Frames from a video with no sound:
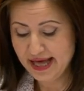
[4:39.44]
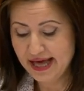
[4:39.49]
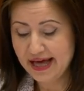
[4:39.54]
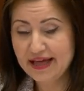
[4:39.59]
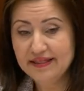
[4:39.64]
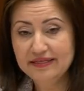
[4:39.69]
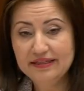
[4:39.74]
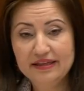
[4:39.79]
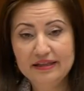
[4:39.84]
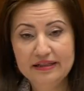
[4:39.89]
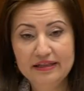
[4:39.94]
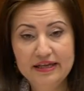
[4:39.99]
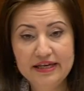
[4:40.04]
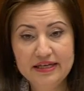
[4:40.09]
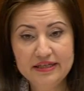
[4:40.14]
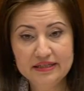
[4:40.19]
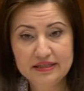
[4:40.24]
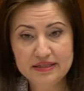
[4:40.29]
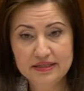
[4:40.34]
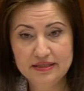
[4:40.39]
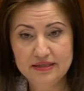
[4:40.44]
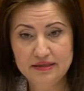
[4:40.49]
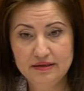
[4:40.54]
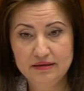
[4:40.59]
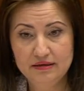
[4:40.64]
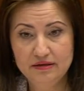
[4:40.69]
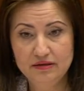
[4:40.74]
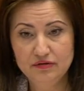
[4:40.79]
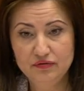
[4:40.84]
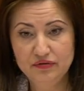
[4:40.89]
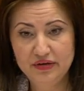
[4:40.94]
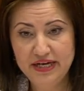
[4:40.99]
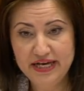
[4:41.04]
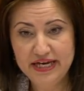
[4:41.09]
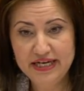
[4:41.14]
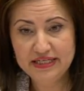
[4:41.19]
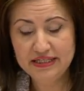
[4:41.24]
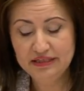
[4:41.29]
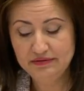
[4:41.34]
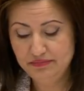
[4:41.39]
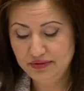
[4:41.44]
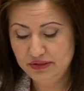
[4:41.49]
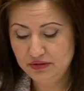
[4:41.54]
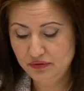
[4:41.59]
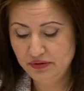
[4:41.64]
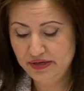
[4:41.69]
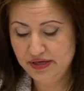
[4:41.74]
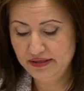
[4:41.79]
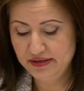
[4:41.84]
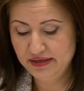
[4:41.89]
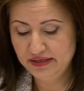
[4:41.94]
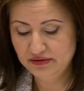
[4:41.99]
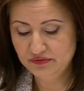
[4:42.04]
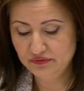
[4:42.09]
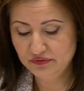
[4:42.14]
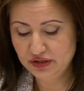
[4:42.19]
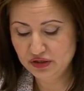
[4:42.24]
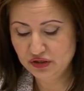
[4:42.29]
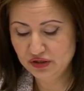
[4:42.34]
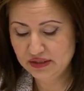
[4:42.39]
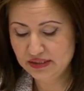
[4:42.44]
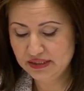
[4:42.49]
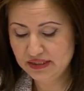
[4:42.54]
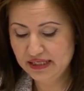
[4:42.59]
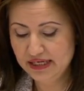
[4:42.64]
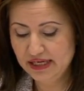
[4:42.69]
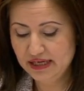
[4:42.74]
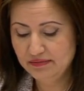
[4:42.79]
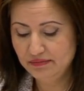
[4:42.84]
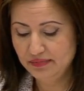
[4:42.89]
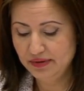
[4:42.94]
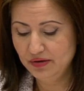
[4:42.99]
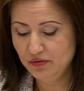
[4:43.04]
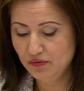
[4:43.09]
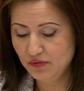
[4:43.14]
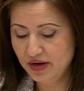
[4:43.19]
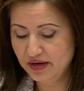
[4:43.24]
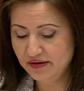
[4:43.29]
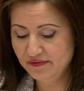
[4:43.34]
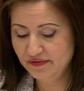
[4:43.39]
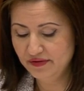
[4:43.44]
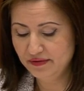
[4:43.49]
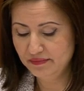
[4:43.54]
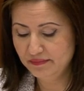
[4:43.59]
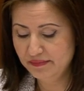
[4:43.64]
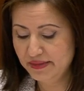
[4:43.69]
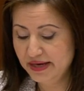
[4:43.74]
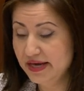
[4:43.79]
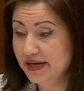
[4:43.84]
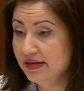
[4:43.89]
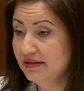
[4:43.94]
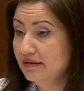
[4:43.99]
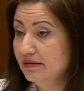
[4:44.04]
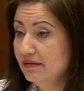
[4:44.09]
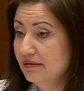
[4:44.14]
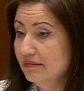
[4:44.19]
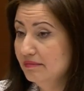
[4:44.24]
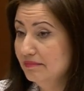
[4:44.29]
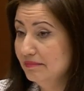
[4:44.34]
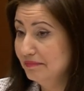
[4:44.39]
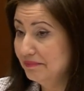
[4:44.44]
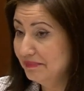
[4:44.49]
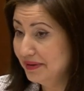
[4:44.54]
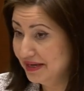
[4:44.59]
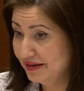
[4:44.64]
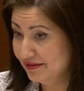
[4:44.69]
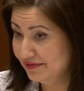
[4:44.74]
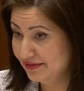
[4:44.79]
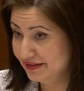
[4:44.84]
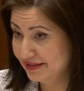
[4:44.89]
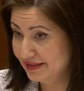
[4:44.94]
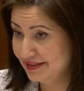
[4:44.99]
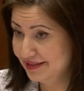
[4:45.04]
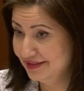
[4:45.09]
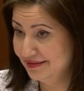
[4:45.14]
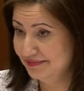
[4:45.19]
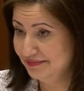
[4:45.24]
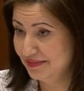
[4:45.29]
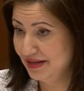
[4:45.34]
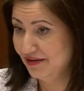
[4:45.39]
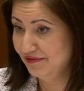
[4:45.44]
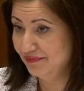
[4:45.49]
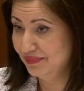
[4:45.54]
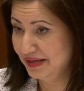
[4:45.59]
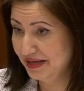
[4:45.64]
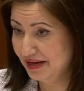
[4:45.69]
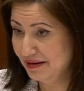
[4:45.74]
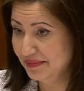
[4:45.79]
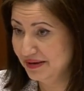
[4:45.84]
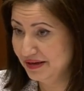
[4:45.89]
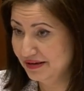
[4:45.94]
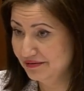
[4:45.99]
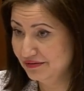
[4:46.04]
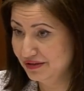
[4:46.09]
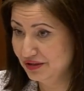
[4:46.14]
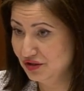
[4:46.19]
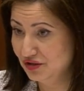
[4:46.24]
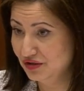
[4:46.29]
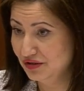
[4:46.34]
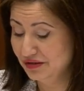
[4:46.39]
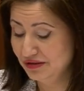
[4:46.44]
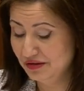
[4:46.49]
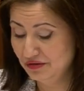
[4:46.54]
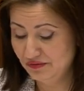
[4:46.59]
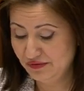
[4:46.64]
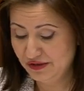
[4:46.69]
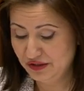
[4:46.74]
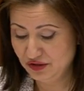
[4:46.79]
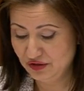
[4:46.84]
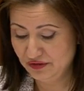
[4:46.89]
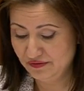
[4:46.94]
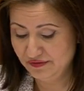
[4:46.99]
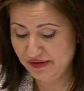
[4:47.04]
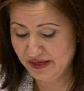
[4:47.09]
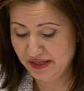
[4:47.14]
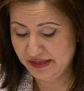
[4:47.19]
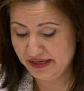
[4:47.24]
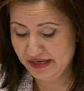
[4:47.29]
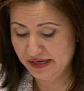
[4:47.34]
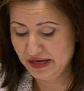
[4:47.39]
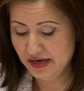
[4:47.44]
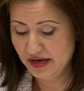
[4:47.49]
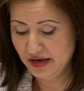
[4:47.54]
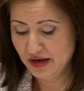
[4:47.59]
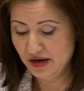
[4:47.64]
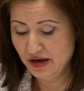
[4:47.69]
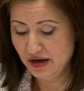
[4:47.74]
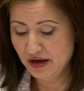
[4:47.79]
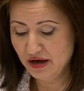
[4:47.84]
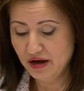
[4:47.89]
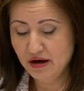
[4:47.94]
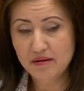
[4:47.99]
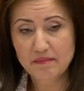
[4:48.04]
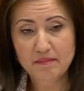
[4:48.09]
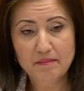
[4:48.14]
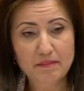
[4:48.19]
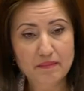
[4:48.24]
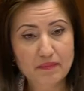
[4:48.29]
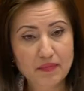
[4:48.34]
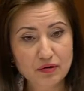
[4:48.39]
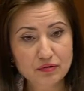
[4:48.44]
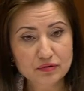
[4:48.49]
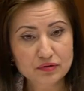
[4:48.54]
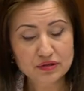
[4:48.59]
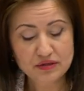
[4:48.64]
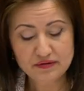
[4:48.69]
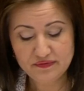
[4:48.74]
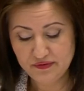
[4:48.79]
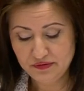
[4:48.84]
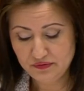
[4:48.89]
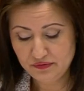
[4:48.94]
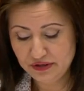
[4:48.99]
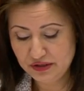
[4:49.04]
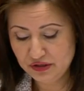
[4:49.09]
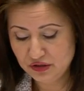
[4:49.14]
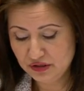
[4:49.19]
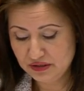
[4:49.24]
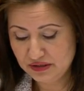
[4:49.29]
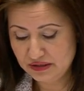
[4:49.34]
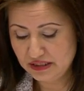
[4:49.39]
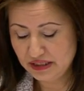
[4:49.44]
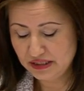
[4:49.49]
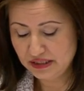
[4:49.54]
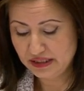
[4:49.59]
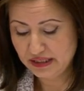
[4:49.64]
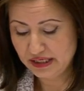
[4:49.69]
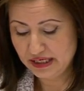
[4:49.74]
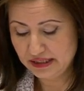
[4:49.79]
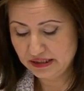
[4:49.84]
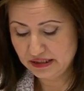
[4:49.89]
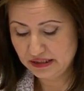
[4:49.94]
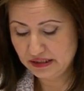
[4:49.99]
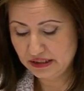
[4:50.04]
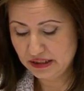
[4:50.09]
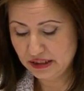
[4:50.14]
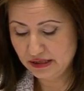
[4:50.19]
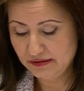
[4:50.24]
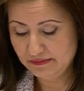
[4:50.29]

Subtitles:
And the links created between these regions can be one of the main benefits of becoming a regional innovation valley. Most of the regions decided